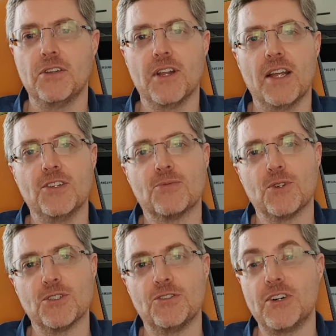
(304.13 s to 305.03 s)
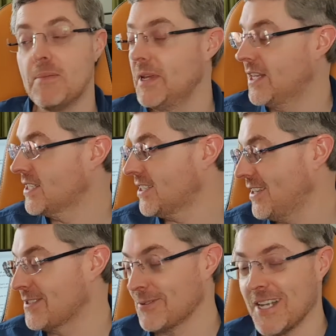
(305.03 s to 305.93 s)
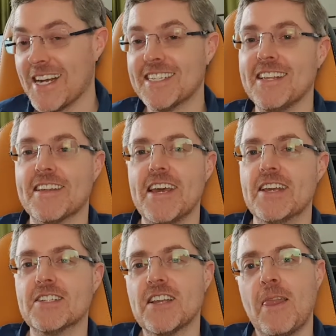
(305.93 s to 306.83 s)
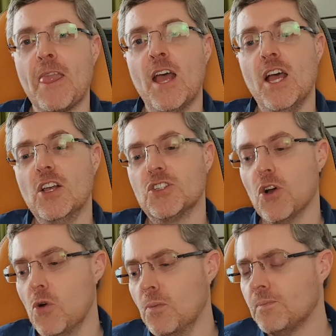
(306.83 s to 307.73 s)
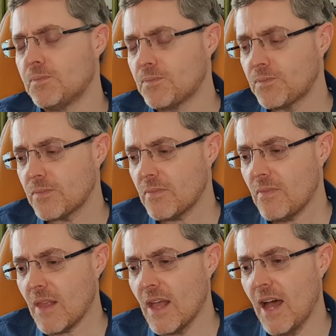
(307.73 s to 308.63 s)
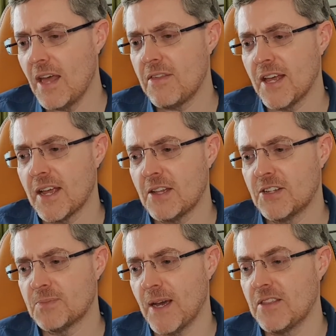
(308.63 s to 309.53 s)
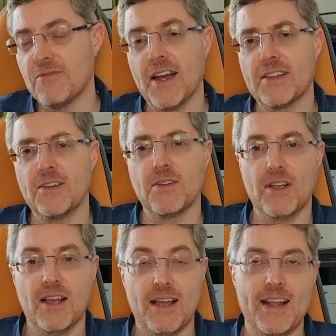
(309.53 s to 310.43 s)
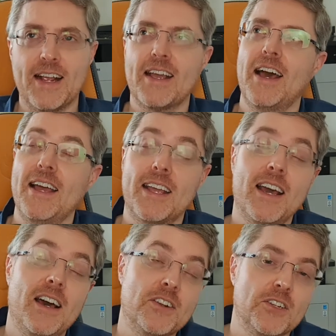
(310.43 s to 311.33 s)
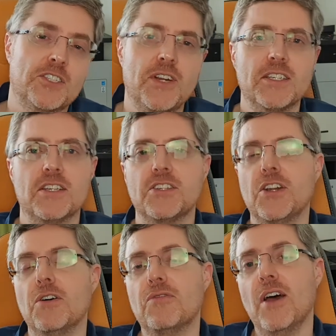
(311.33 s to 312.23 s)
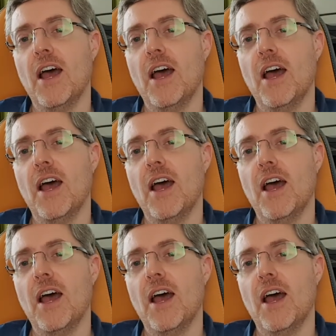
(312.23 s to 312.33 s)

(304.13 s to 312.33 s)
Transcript: that I just wasn't dreaming this, and this was actually the case. So I think, despite the fact that, and I cannot stress this enough,